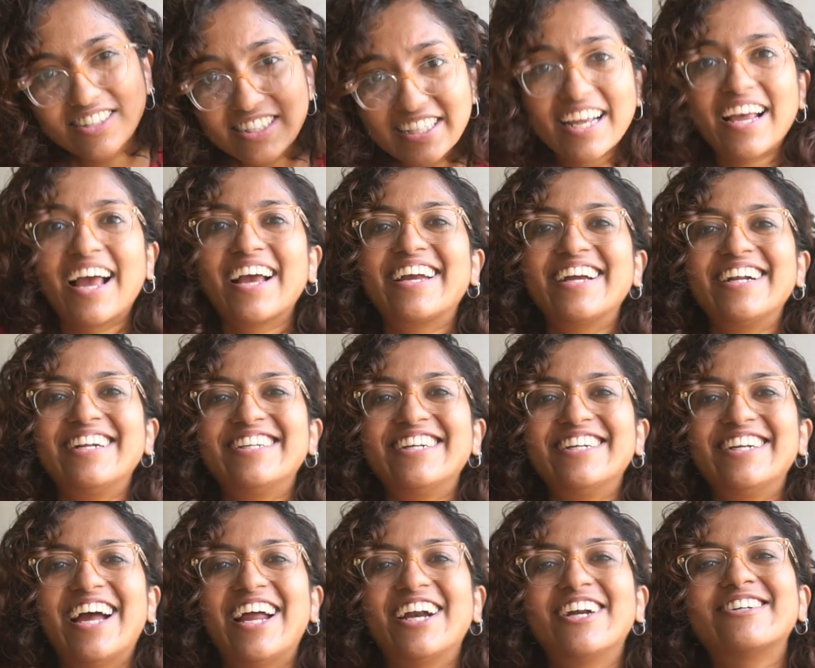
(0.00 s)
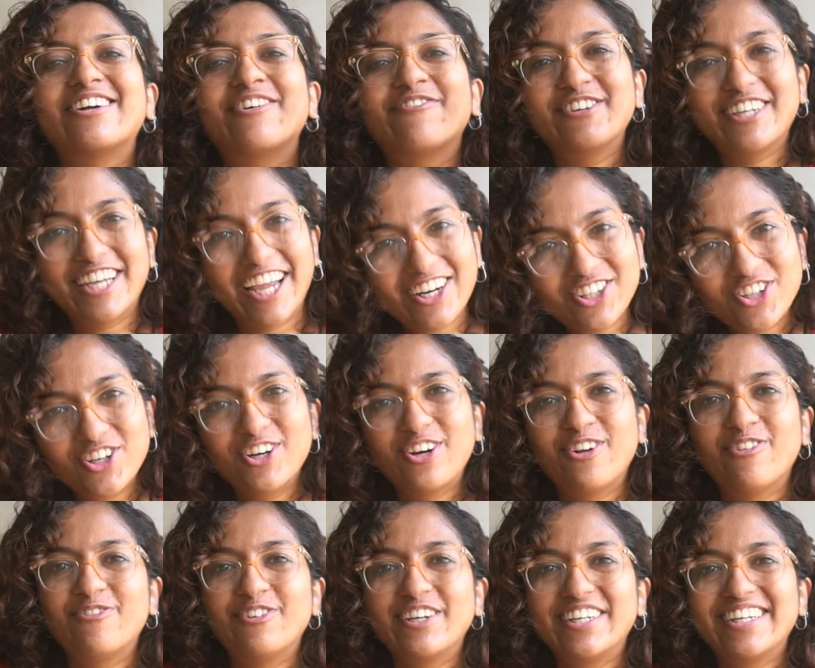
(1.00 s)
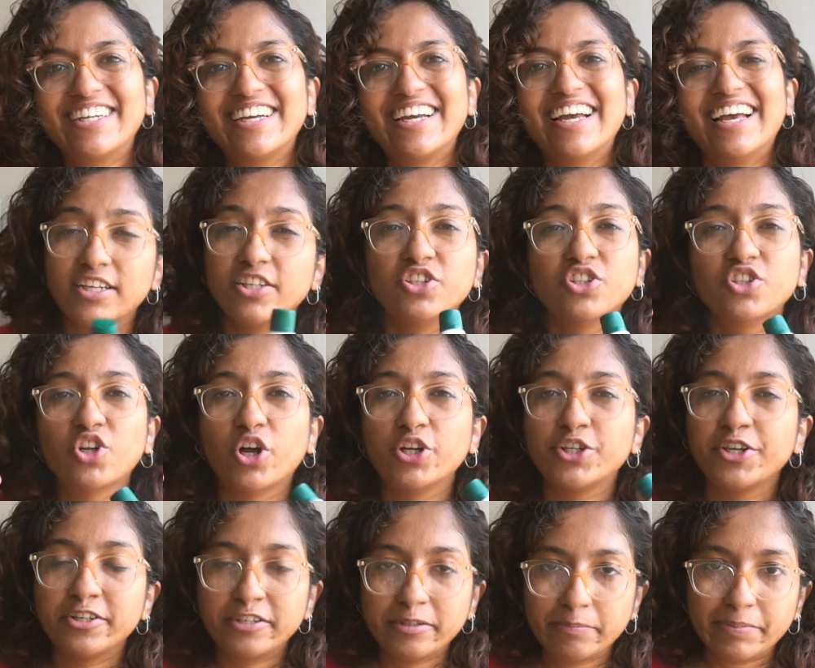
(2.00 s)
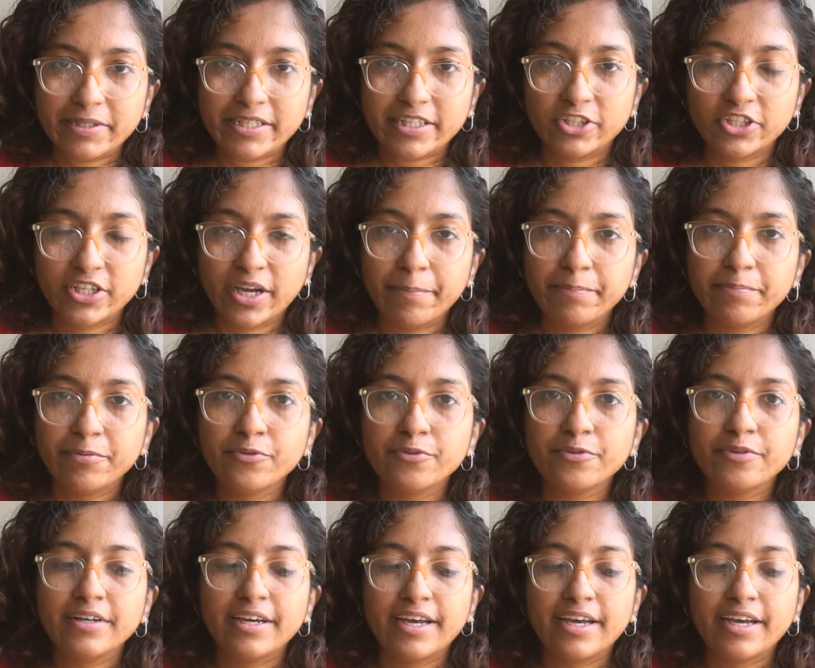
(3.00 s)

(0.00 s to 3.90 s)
tackle the dandruff, get rid of it. It's not your typical shampoo,